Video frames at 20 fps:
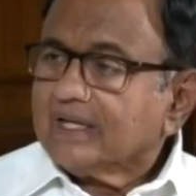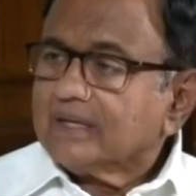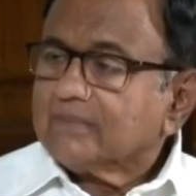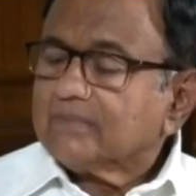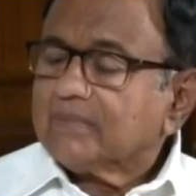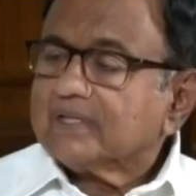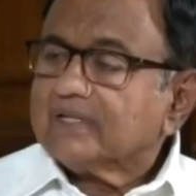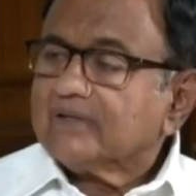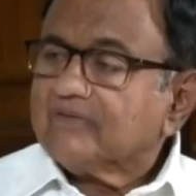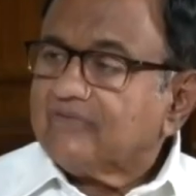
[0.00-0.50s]

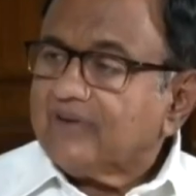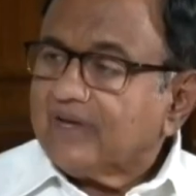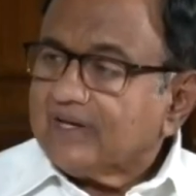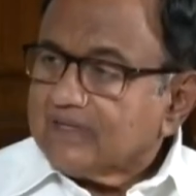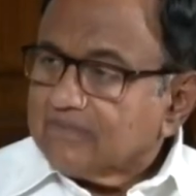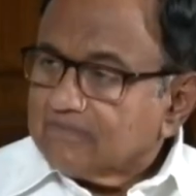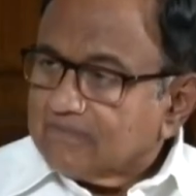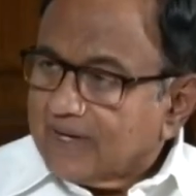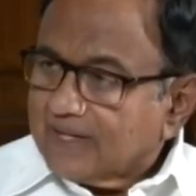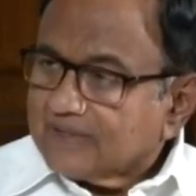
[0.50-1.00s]
by the
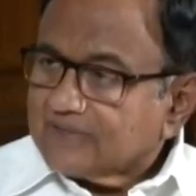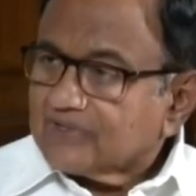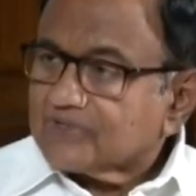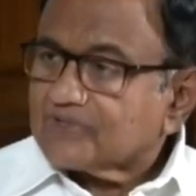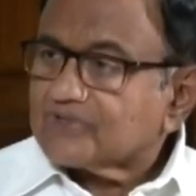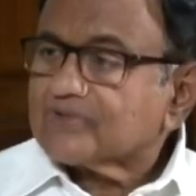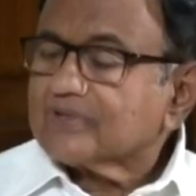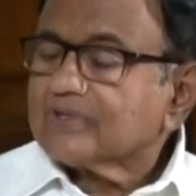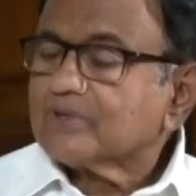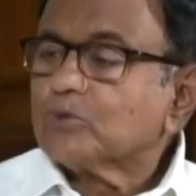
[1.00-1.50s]
very
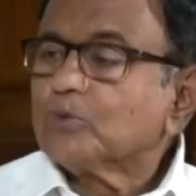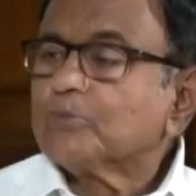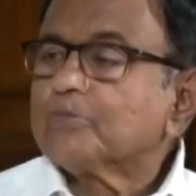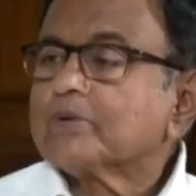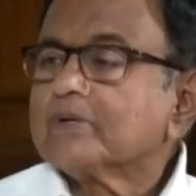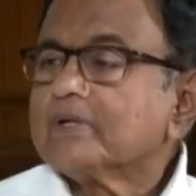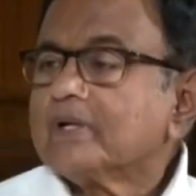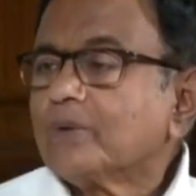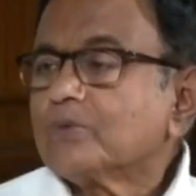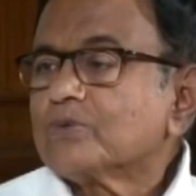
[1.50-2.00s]
magistrate who
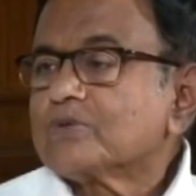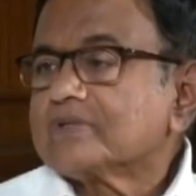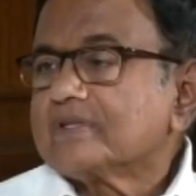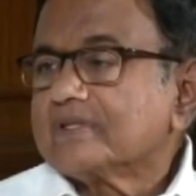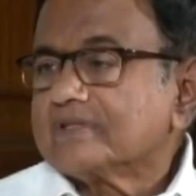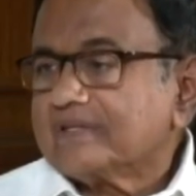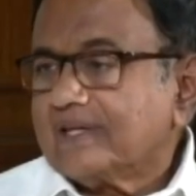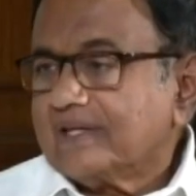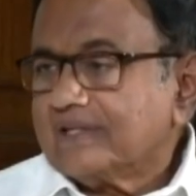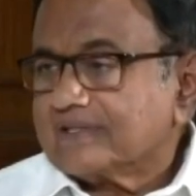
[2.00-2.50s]
pronounced the
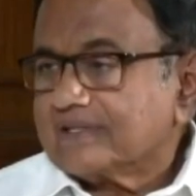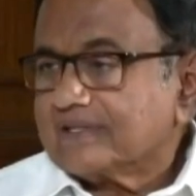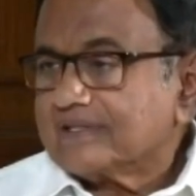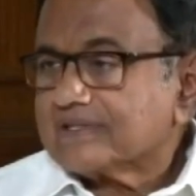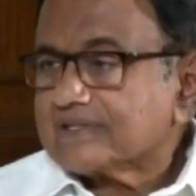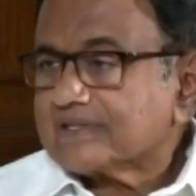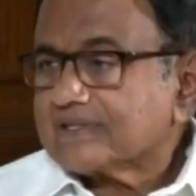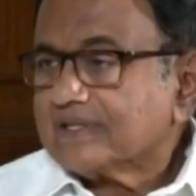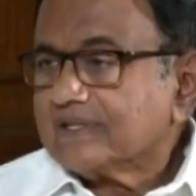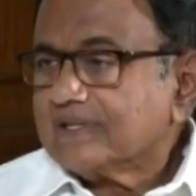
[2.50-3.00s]

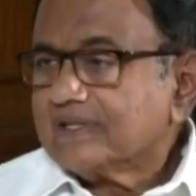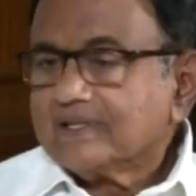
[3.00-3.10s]
sentence.